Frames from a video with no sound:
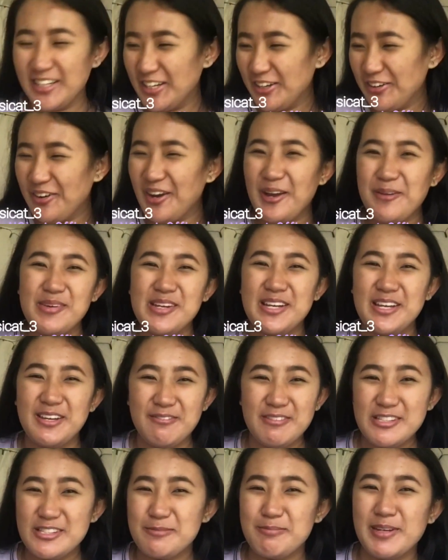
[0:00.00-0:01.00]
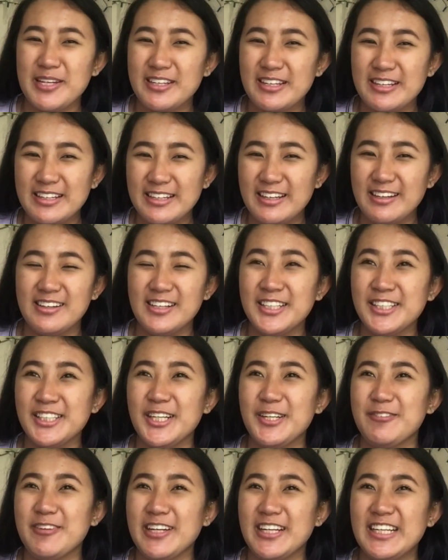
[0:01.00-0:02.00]
video. Am I even speaking English?
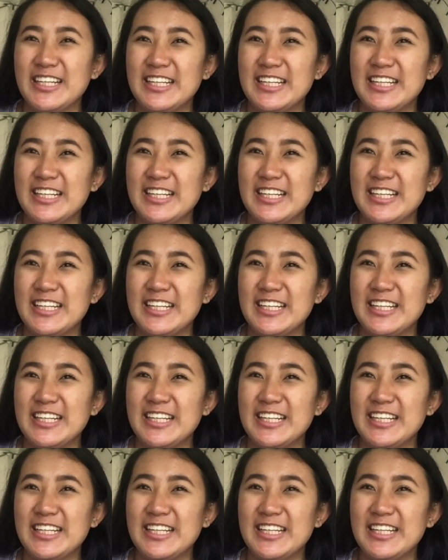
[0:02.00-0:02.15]
Oh my